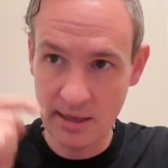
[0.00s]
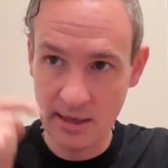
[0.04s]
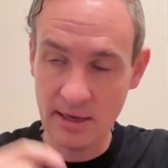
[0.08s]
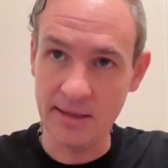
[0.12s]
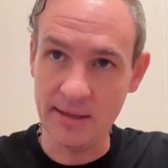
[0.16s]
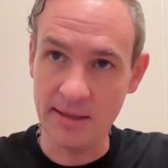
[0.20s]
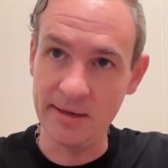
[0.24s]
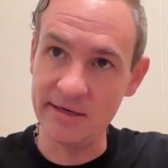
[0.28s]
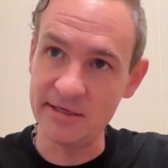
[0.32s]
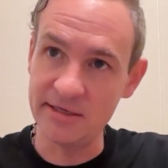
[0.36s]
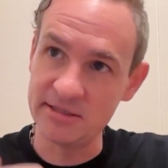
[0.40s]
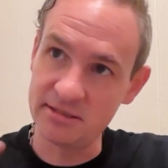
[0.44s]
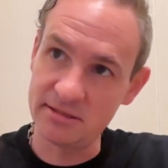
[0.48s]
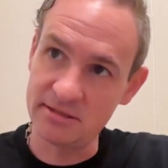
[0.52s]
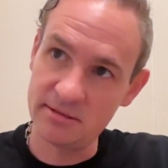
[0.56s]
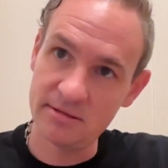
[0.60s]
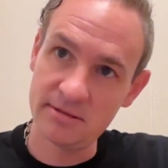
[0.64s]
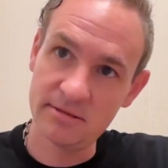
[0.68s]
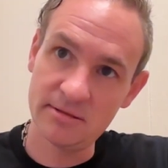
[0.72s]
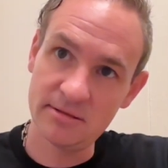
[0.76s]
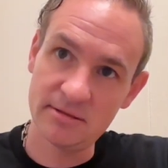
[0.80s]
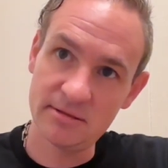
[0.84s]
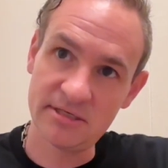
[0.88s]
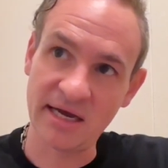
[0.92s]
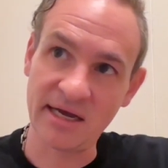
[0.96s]
And then his
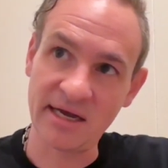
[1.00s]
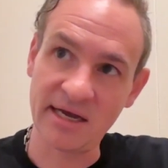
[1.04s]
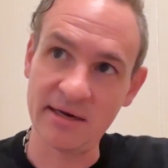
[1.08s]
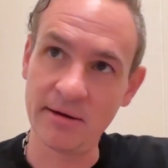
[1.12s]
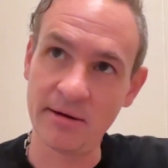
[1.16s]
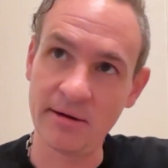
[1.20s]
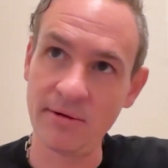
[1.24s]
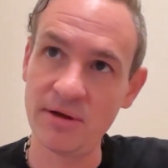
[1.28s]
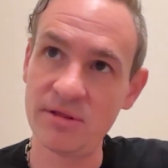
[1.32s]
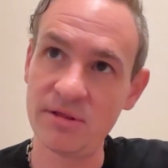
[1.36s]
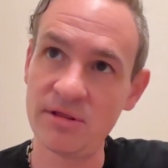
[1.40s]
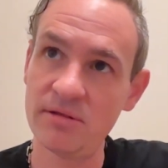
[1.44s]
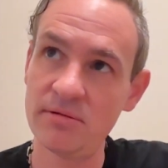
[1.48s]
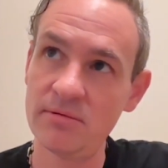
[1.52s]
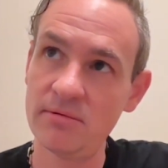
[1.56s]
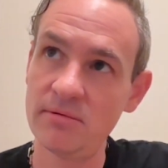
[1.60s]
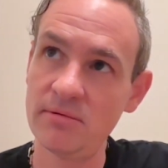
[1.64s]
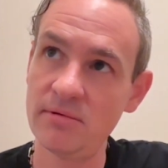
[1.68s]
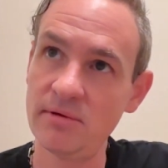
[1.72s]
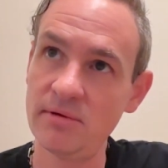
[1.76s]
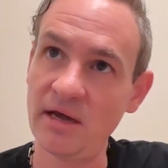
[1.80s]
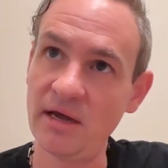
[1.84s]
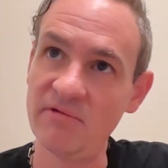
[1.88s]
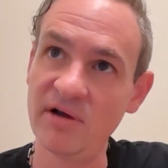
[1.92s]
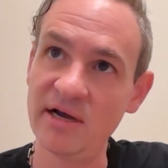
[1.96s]
secondary
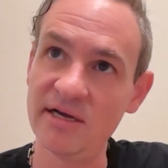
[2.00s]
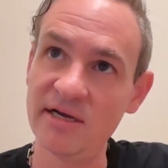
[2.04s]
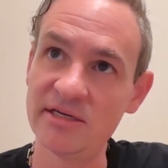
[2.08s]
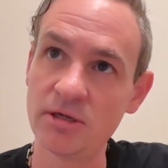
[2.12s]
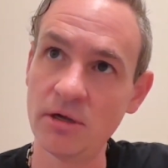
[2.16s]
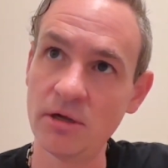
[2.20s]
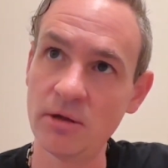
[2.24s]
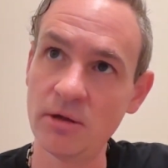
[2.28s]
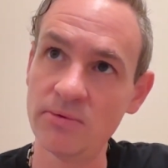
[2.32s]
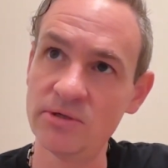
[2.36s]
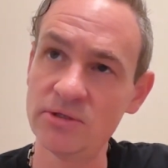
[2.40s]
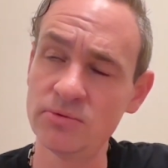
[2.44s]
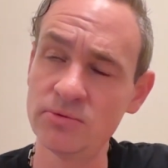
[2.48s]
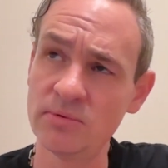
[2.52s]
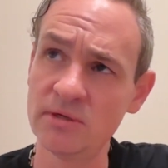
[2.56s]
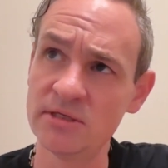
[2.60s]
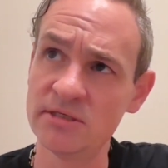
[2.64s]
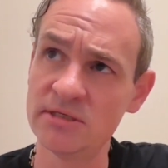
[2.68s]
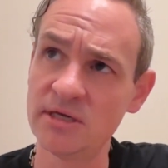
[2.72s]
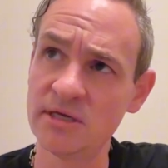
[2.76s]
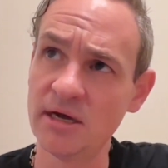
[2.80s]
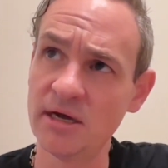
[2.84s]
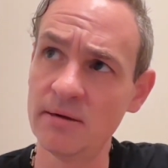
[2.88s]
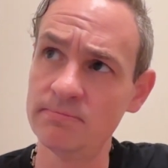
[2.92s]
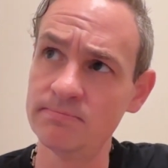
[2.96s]
advice always
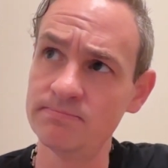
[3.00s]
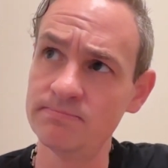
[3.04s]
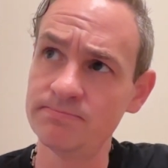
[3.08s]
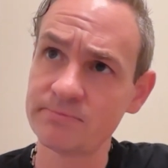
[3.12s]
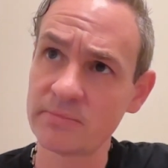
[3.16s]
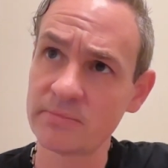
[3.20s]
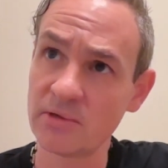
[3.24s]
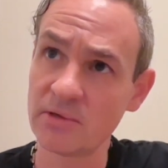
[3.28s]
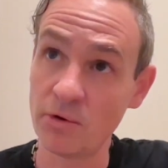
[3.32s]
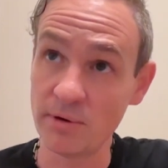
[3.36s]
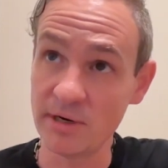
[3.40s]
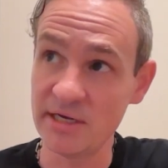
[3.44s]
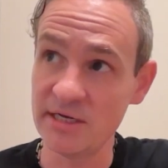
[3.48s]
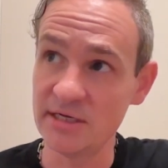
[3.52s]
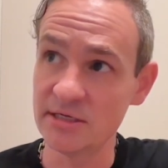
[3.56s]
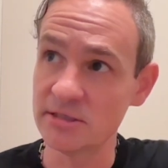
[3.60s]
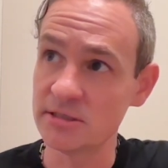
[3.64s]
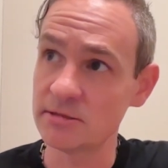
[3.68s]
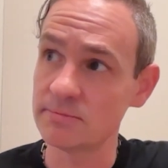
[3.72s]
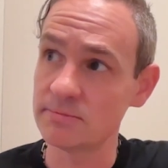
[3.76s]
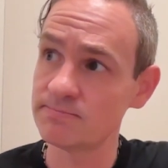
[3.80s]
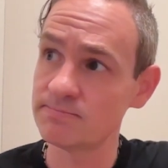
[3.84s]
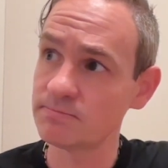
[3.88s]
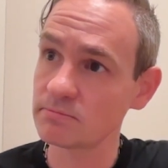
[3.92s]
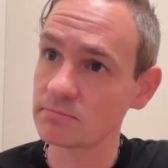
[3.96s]
was, or is,